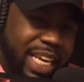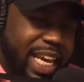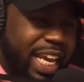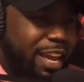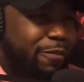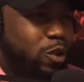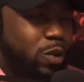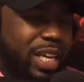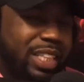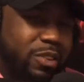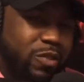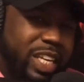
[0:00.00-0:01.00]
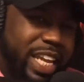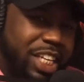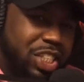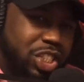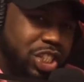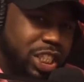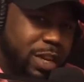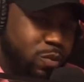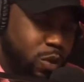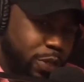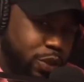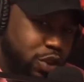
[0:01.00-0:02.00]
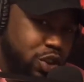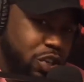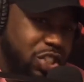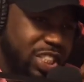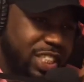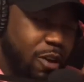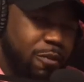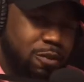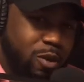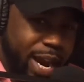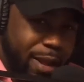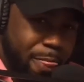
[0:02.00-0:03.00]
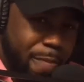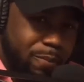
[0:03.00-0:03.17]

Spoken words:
If you get the relationship with yourself right,